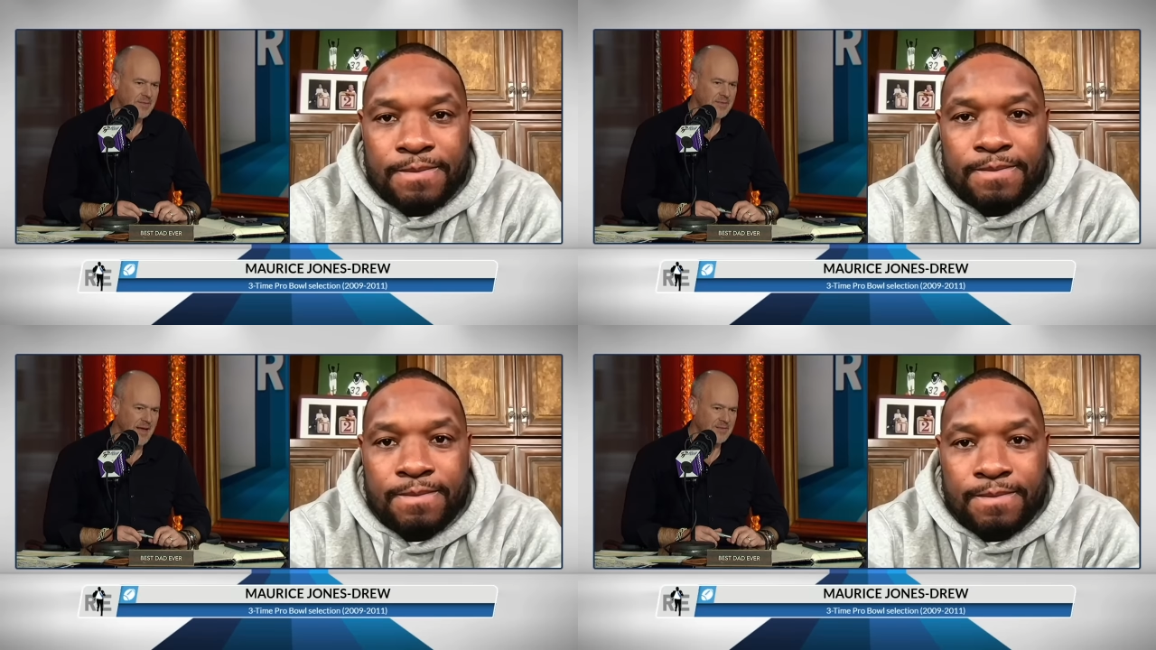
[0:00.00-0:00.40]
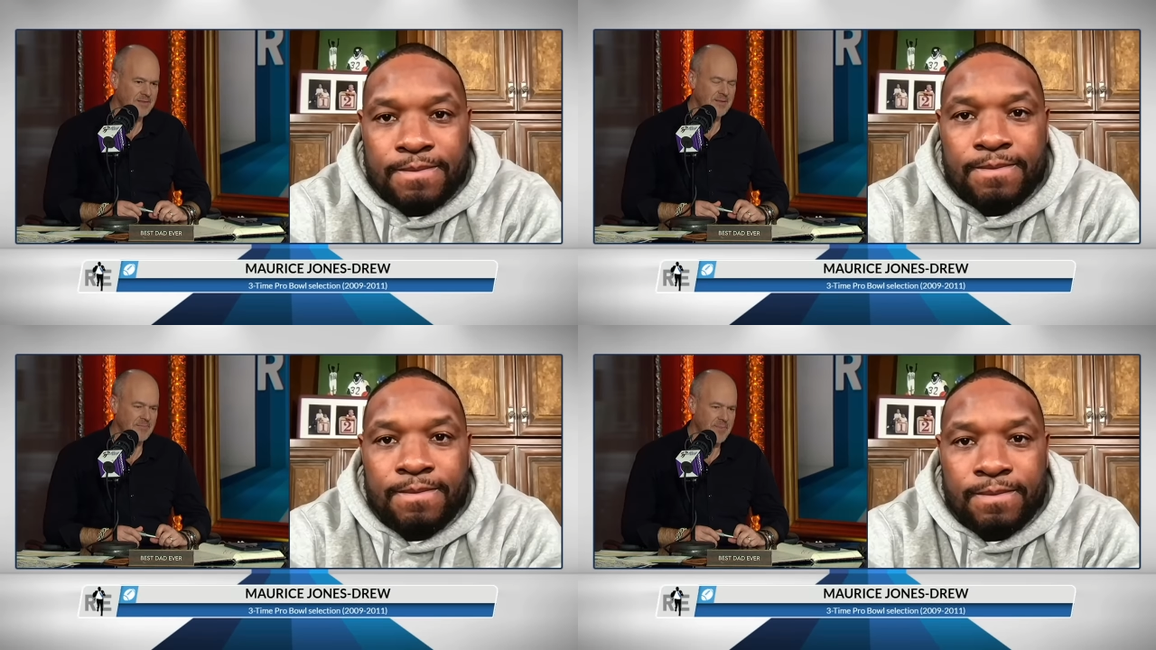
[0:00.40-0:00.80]
Speaker 1: That's
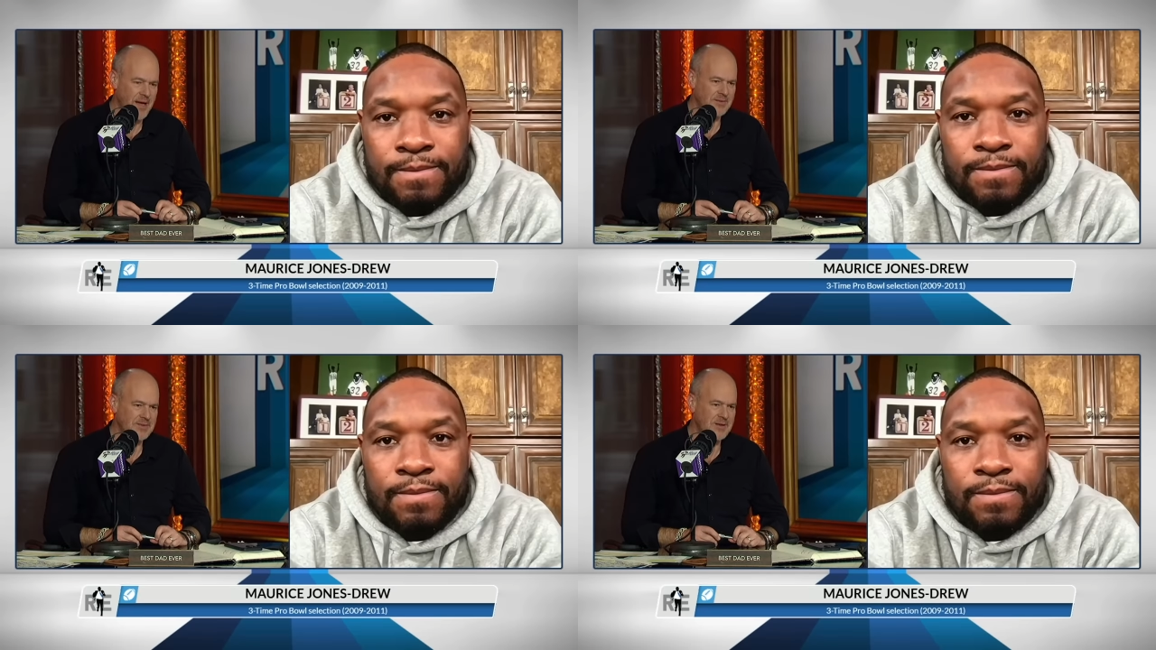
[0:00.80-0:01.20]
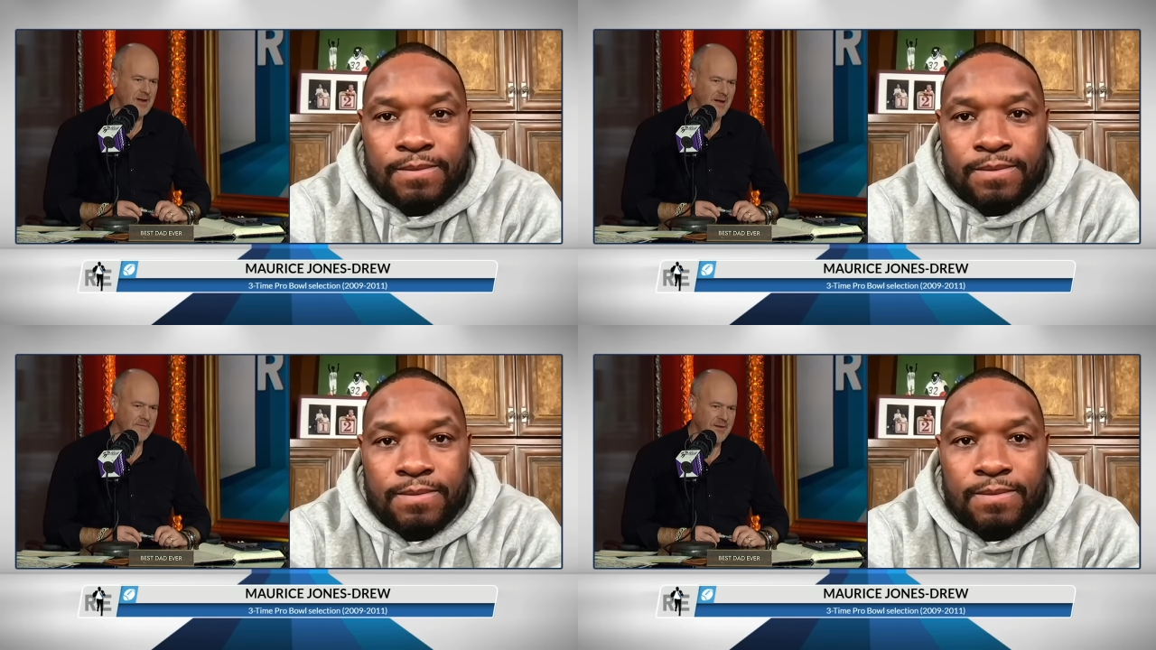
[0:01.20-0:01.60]
the best
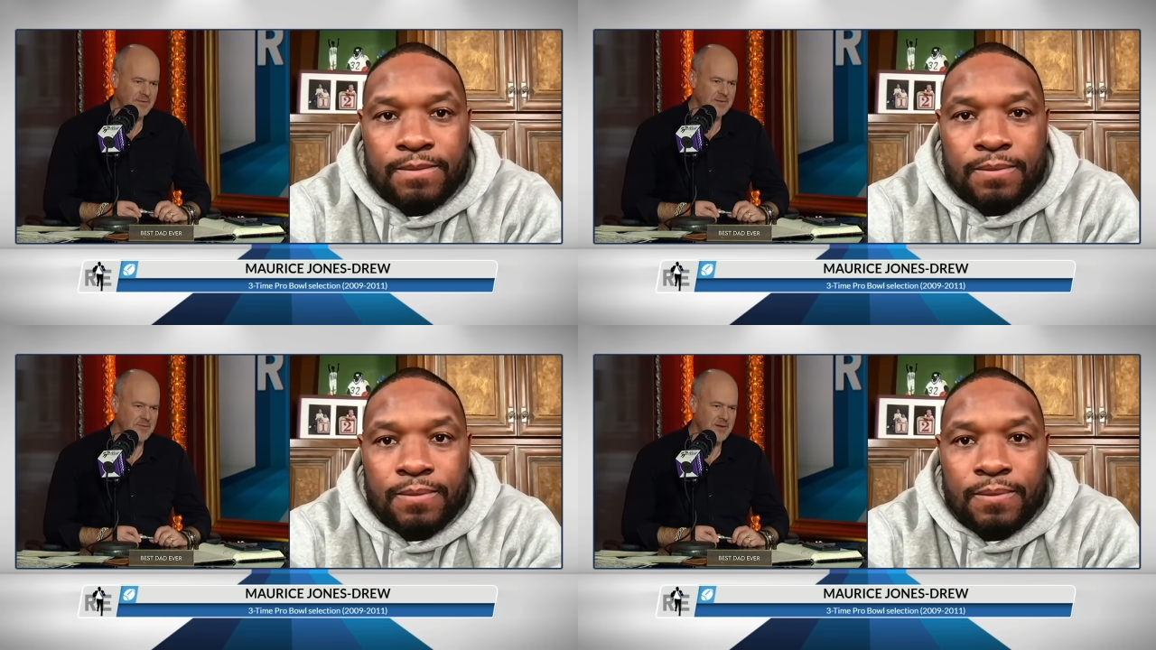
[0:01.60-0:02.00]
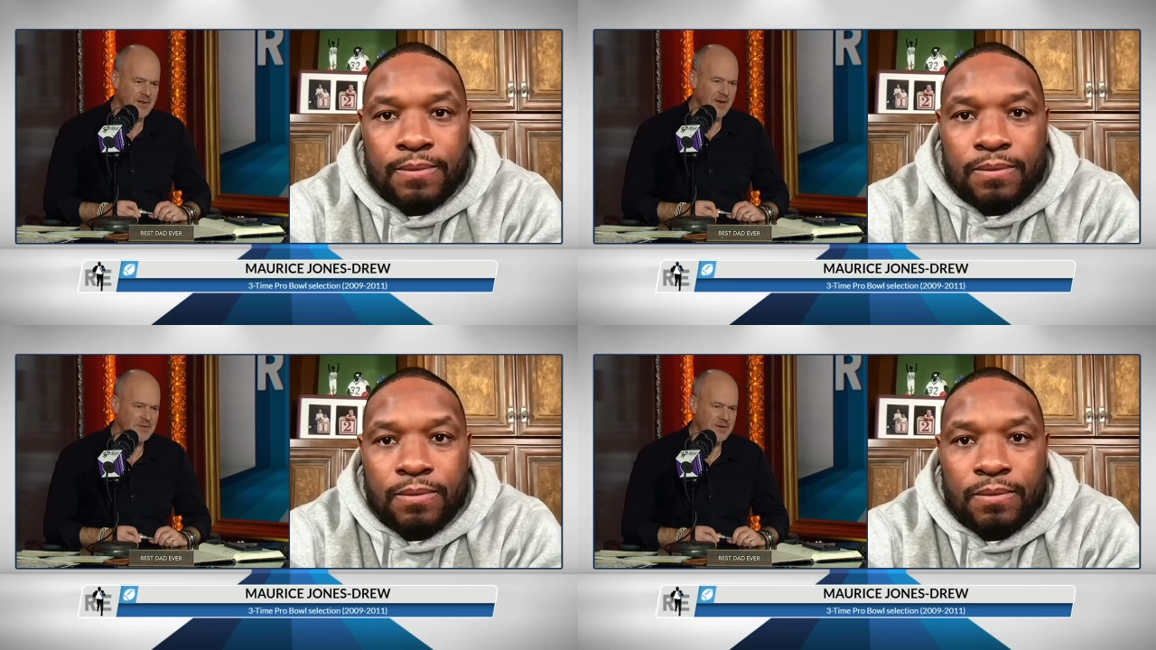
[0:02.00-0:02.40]
offensive
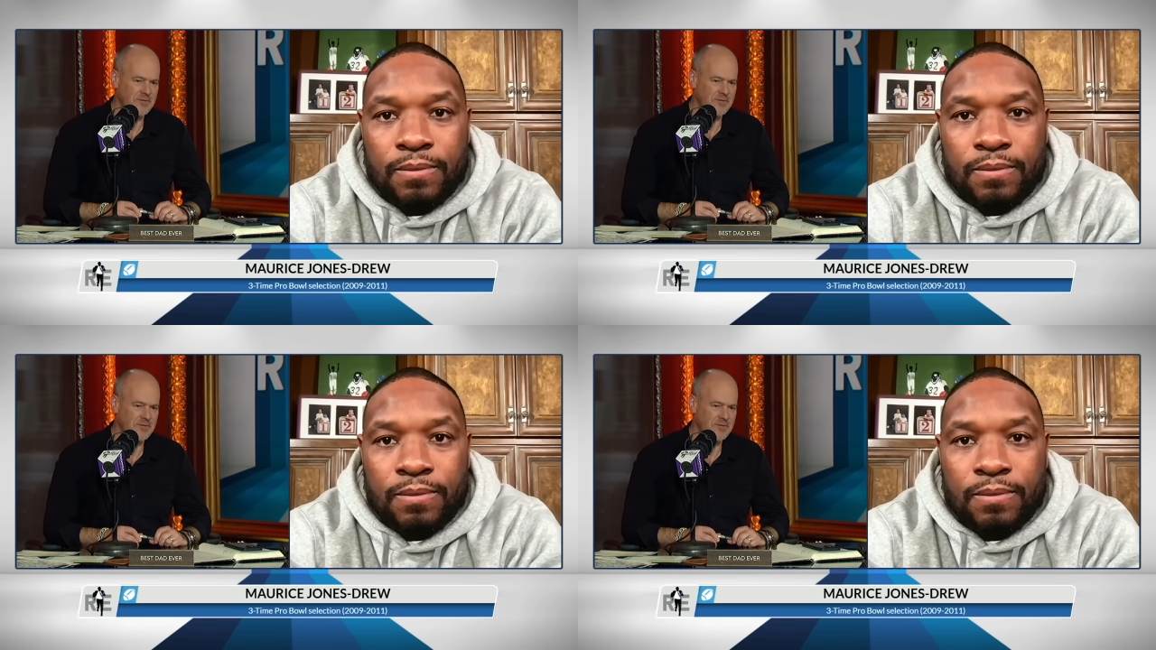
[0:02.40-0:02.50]
collection